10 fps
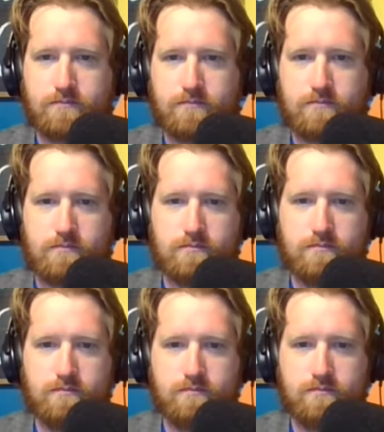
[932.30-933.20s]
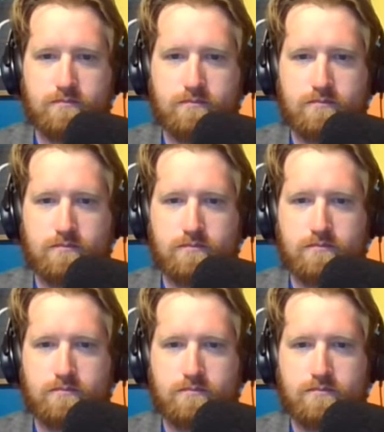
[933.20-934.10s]

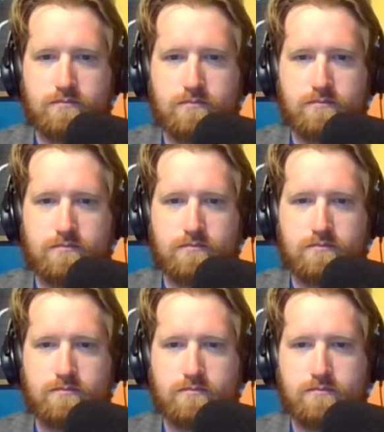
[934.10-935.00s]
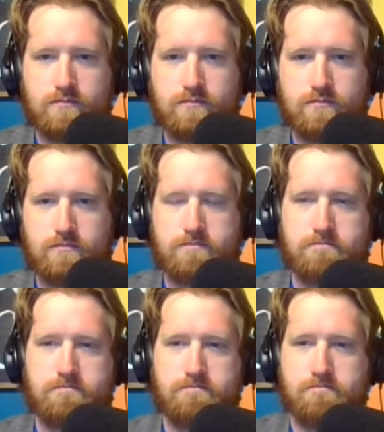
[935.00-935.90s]
This person isn't speaking.